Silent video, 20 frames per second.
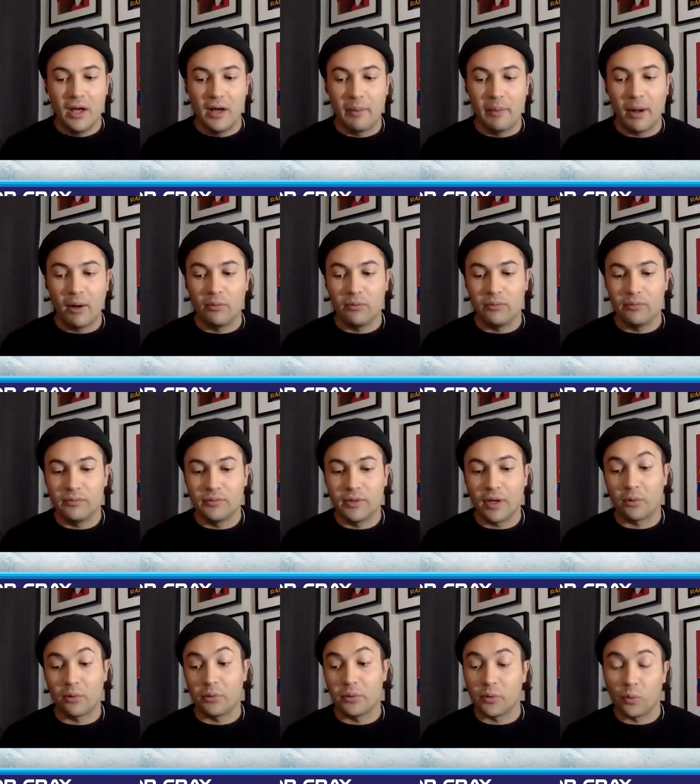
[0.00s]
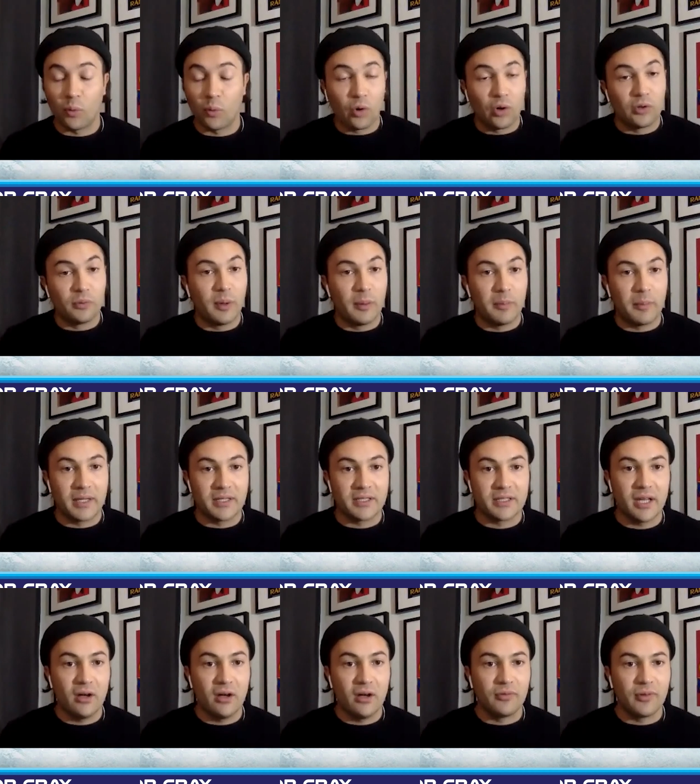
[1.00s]
about not only the world but
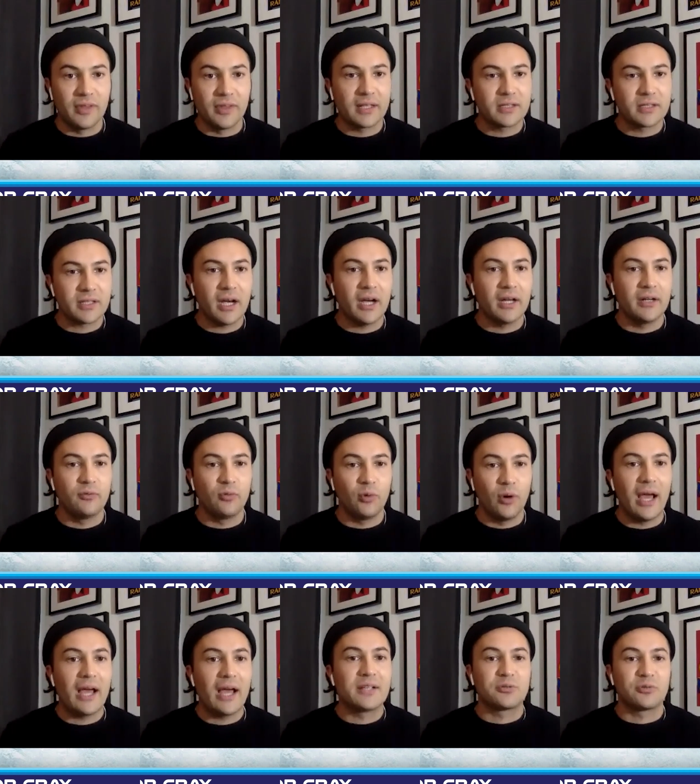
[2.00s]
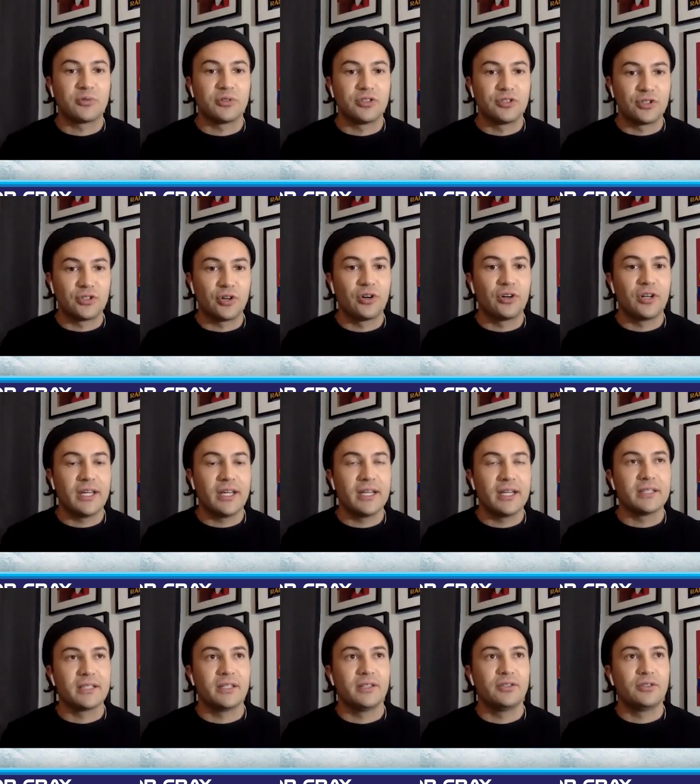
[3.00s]
myself and that's kind of what Ezra's journey
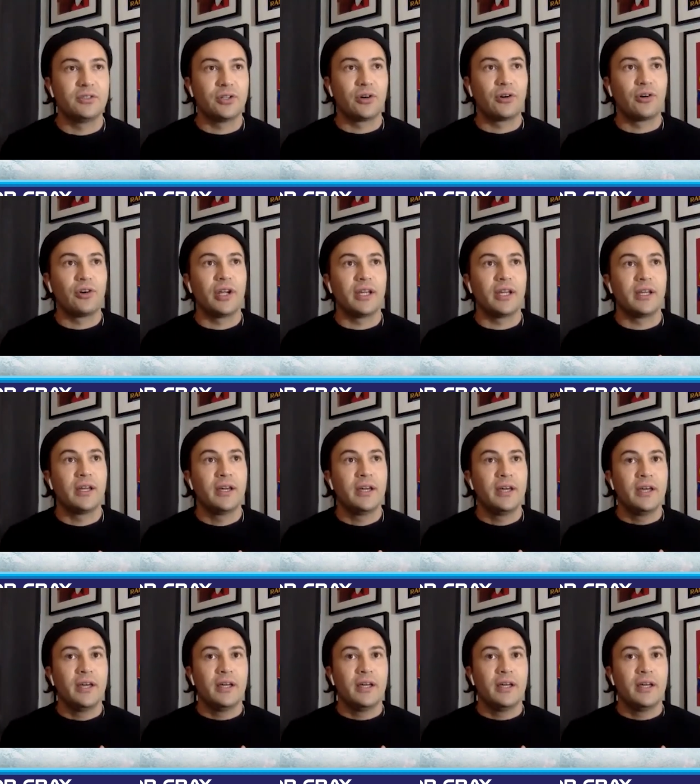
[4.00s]
is and during